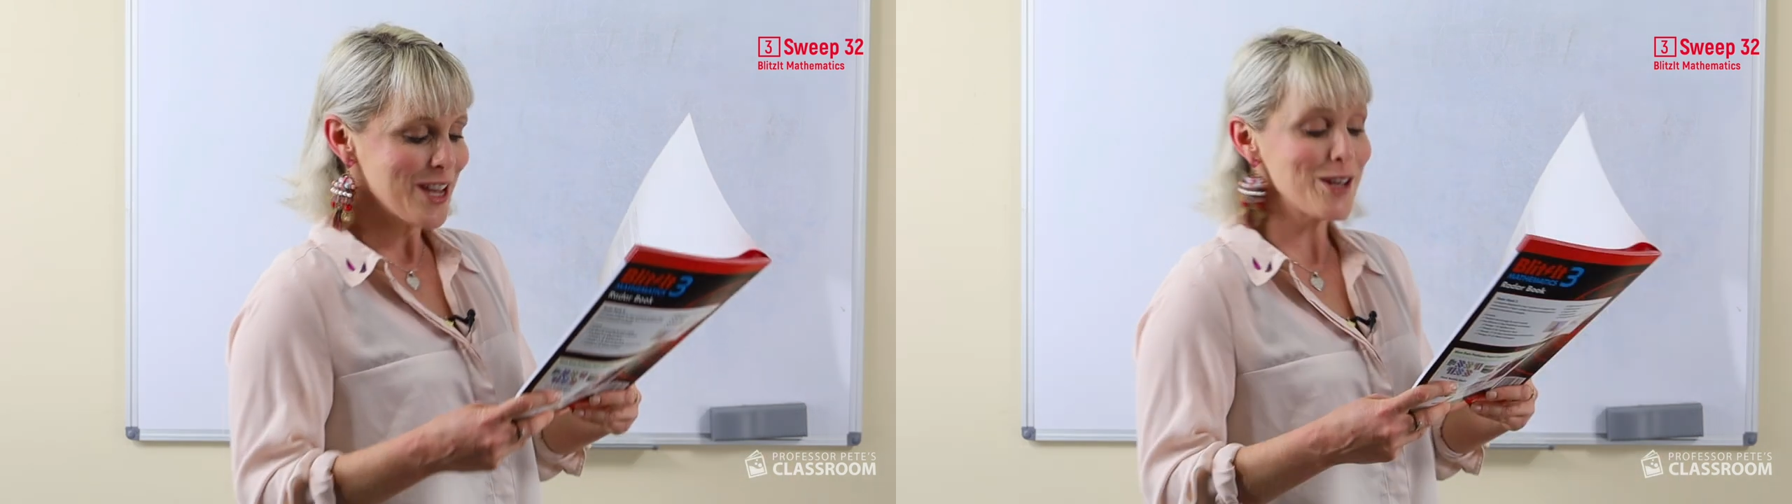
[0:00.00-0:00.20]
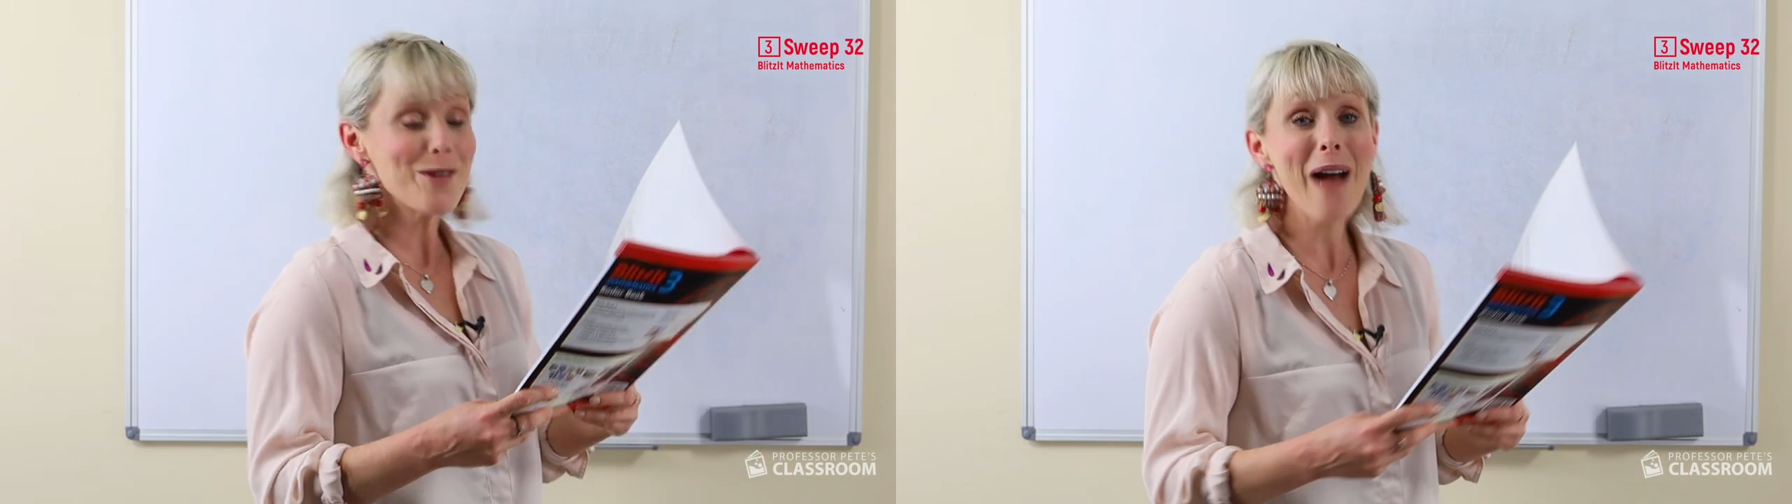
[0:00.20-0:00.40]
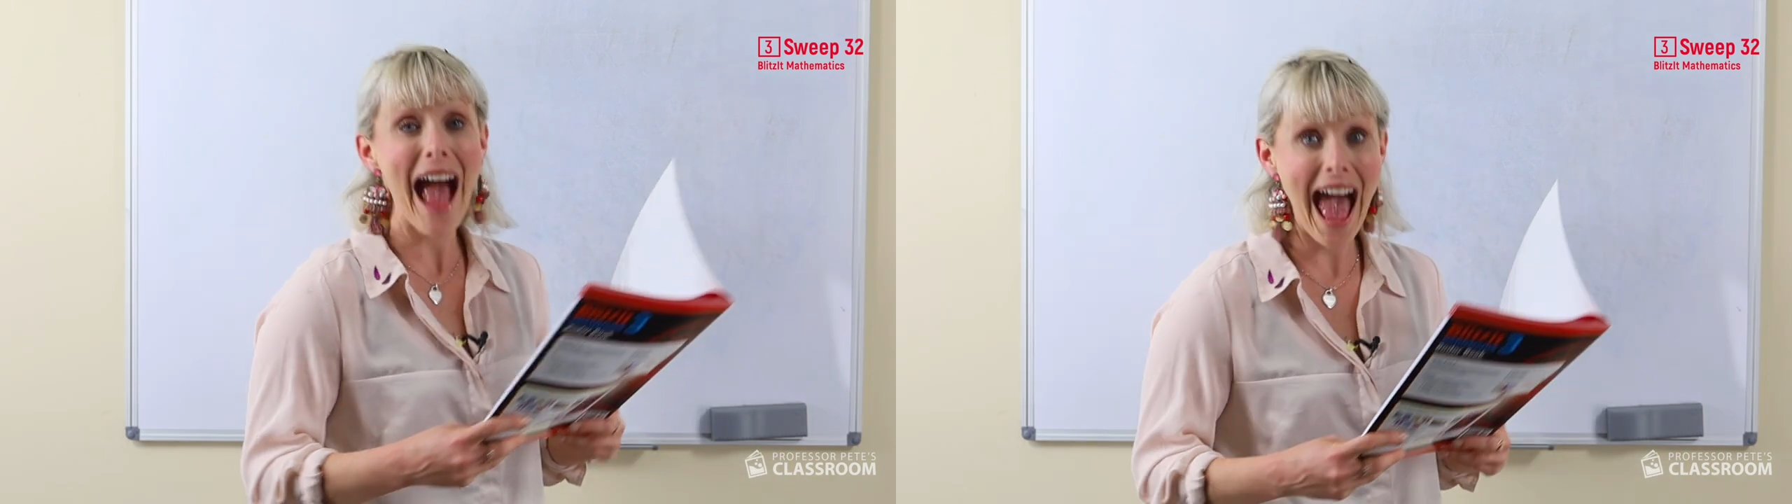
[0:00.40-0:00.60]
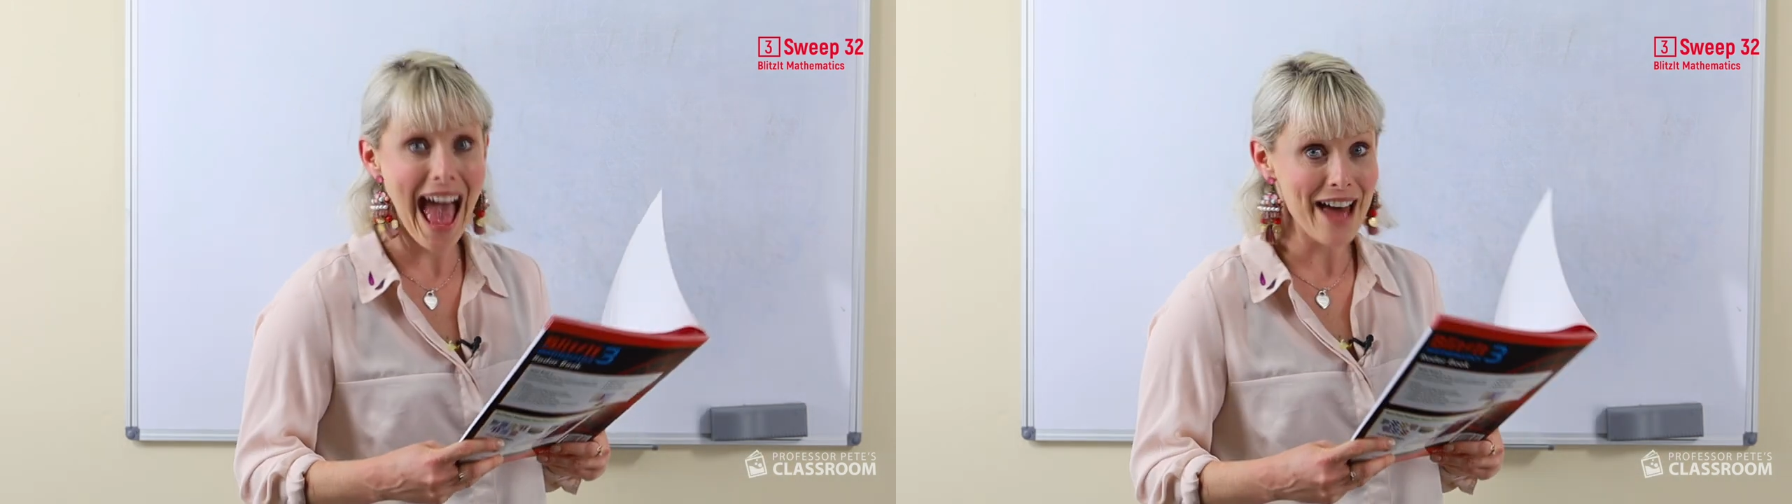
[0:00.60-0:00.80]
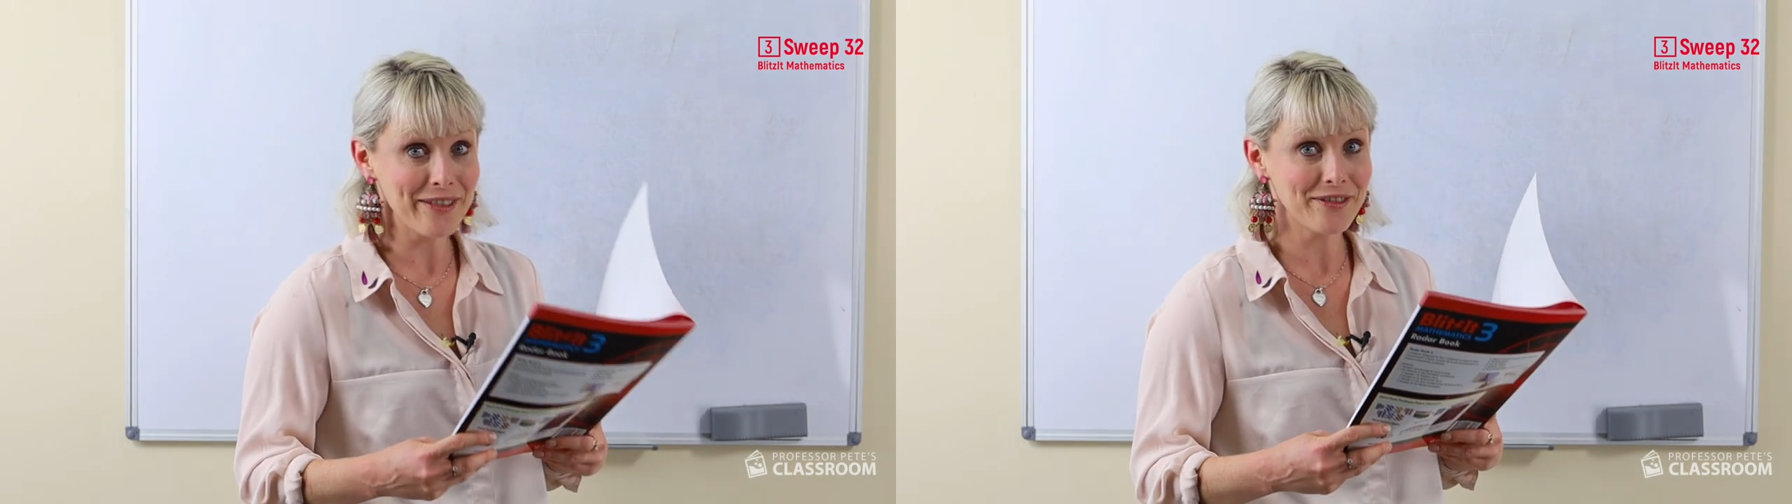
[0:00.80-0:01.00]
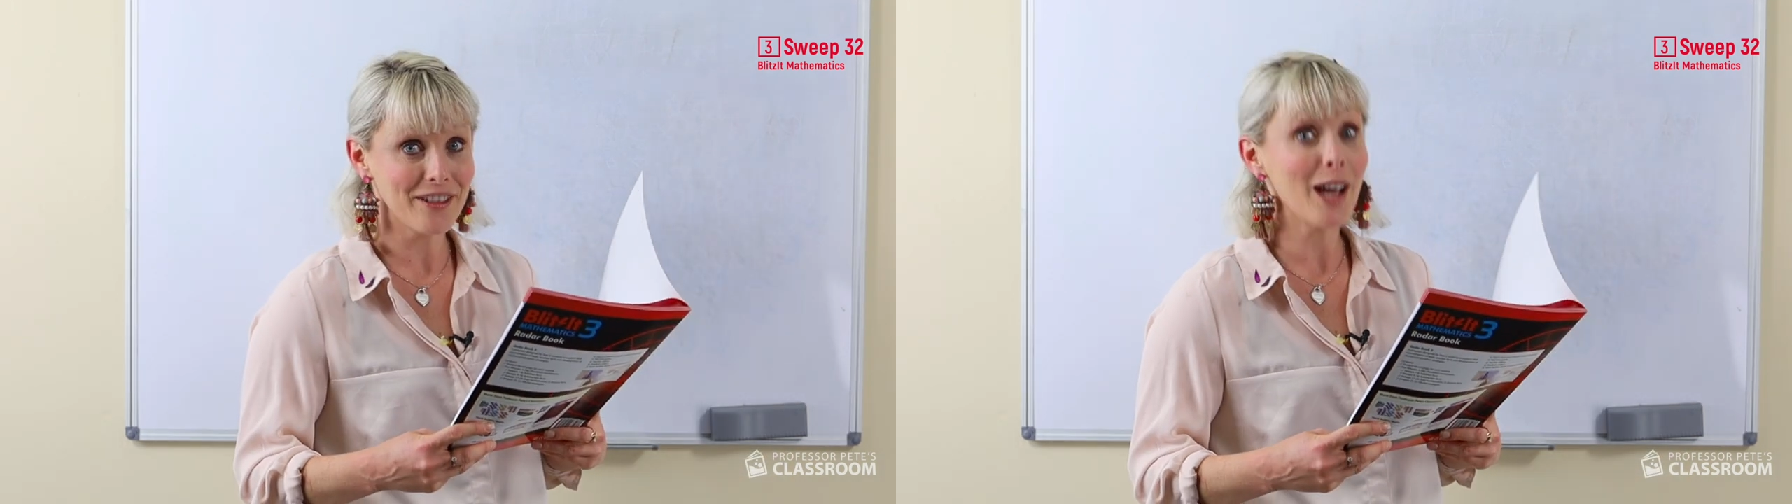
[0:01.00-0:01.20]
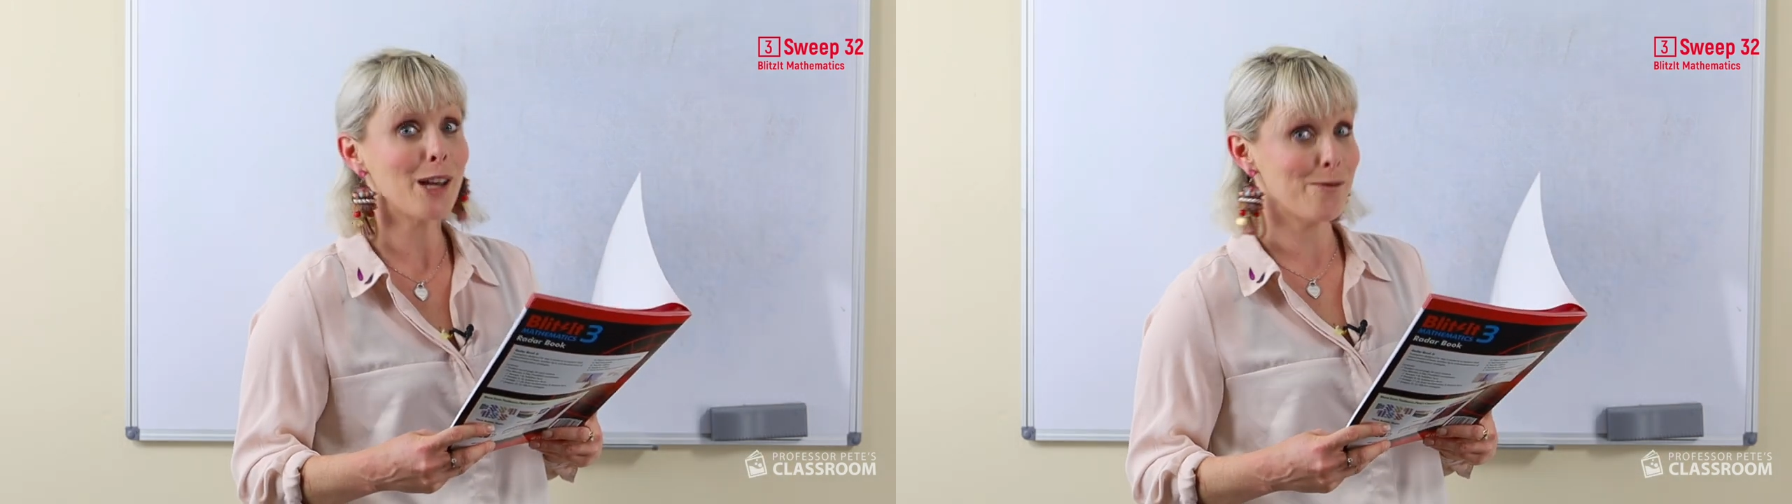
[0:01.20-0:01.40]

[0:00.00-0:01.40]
You have, are